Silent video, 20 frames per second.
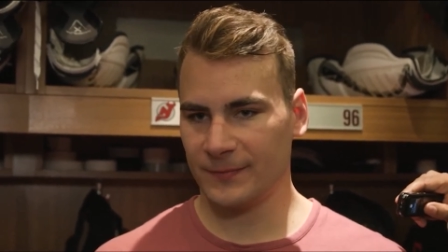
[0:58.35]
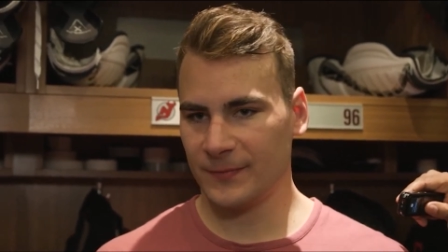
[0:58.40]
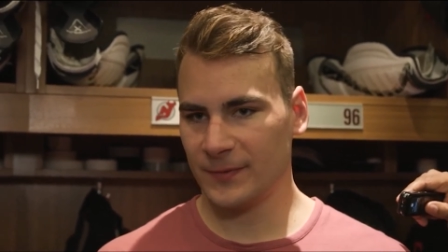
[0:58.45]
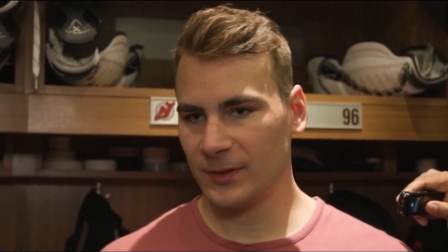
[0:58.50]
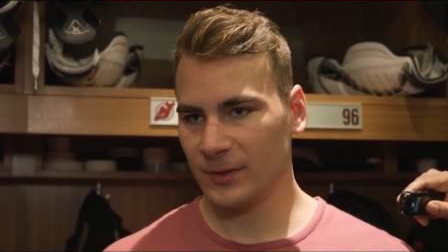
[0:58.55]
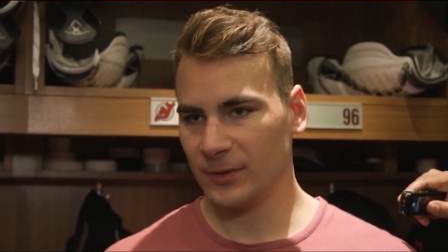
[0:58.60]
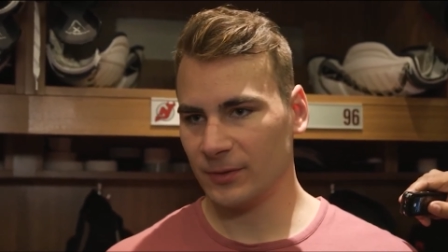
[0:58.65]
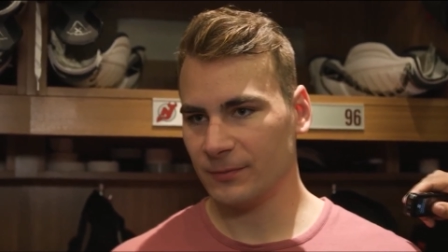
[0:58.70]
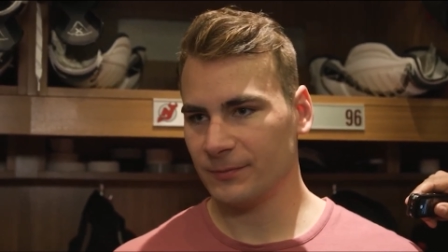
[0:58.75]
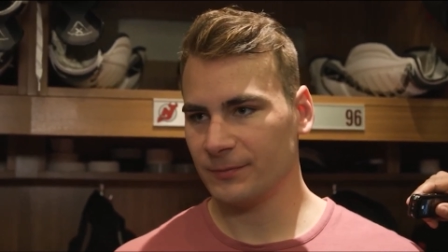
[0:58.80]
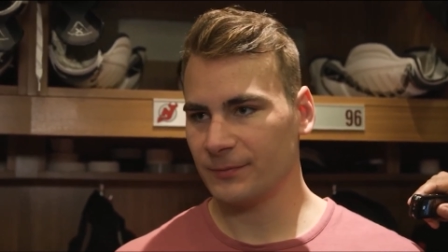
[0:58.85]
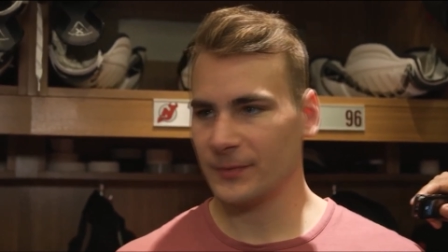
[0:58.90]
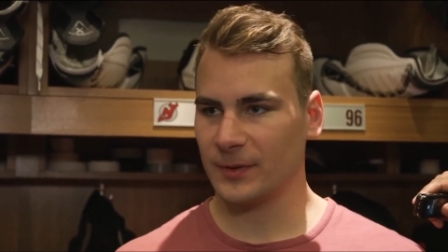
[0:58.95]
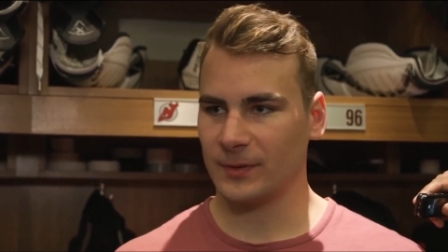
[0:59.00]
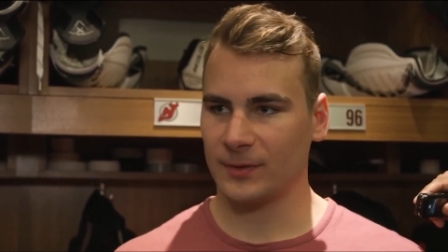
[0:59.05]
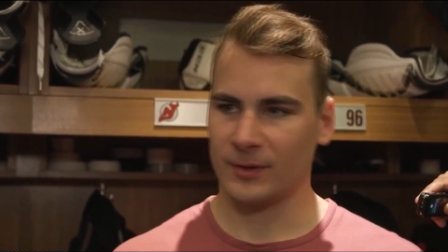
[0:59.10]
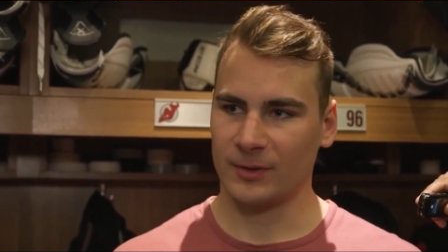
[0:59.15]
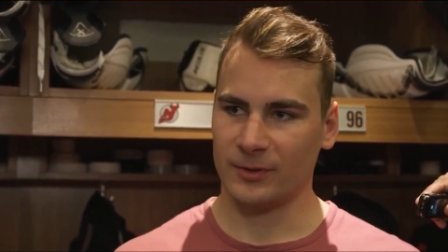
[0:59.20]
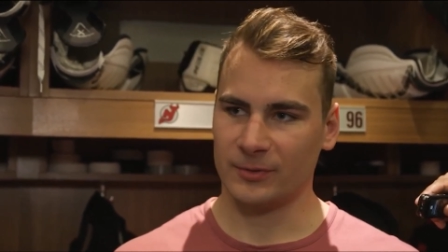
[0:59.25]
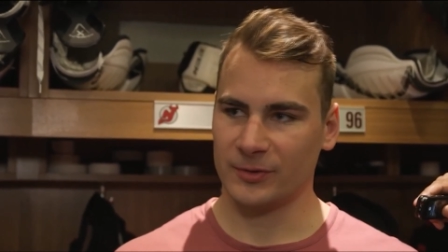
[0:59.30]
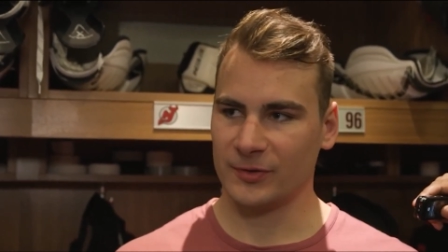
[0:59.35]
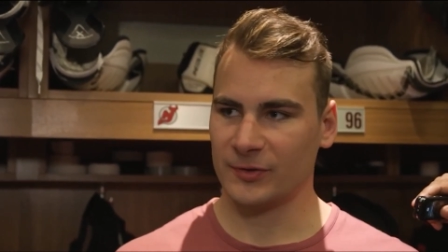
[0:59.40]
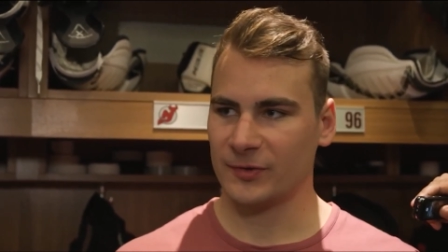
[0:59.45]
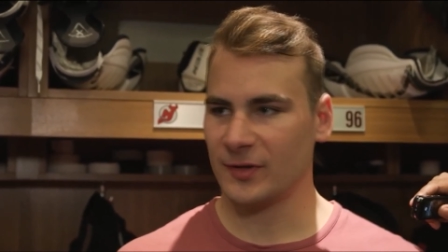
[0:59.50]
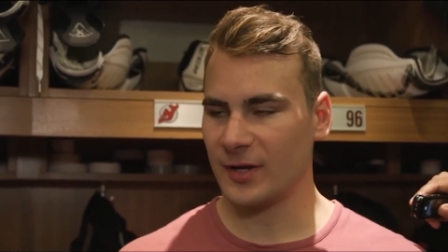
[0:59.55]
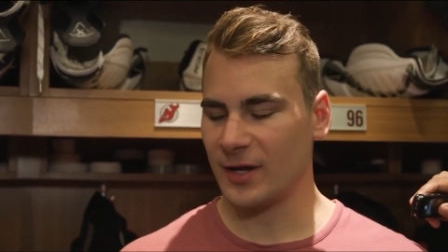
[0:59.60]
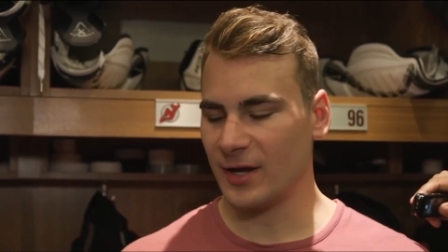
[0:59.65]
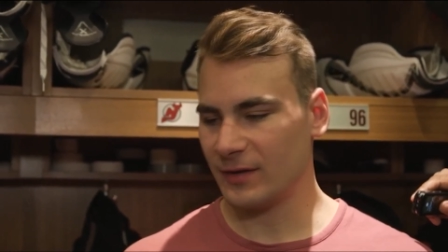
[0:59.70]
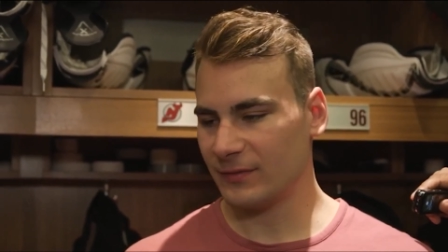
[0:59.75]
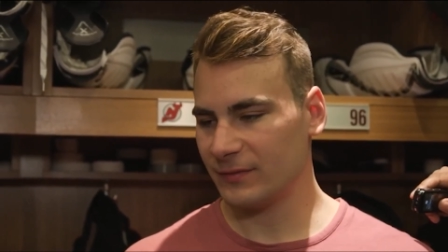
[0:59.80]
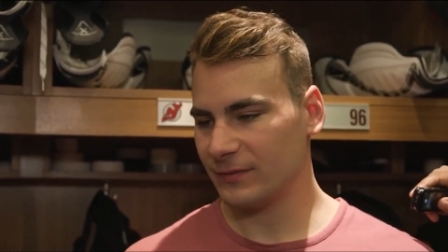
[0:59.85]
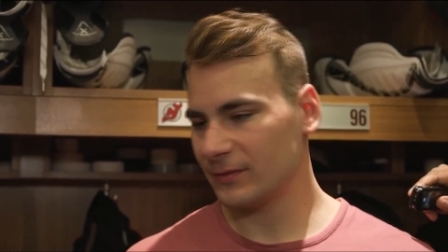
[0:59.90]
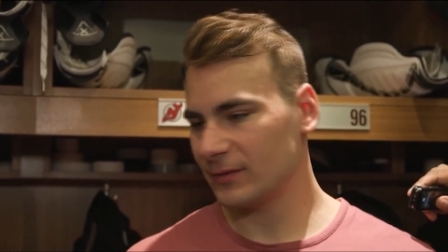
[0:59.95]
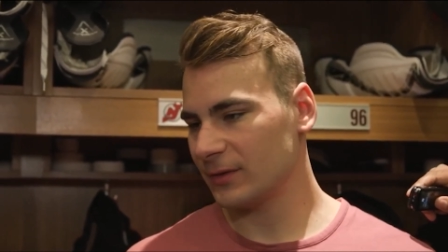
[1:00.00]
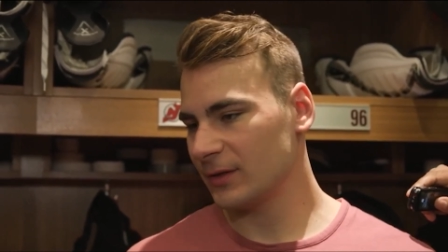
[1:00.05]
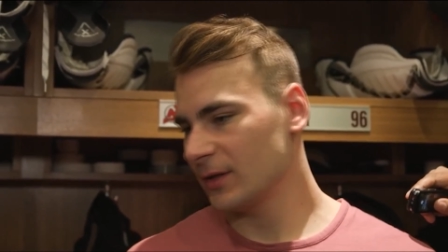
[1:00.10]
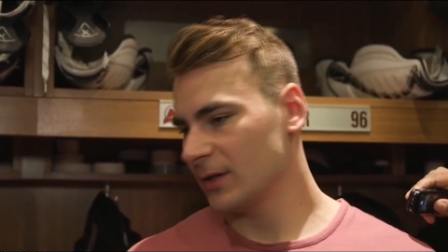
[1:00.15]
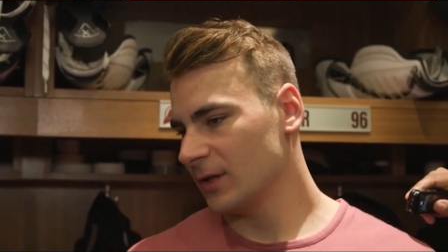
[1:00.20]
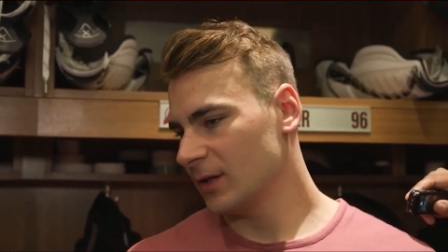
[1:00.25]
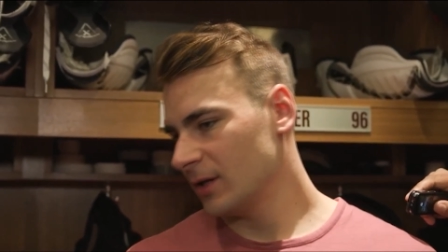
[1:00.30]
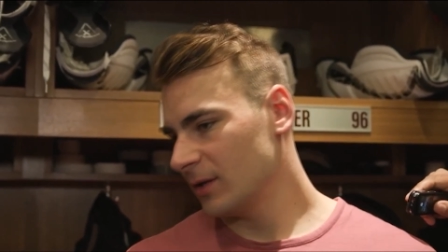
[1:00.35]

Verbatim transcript: you know, including staff and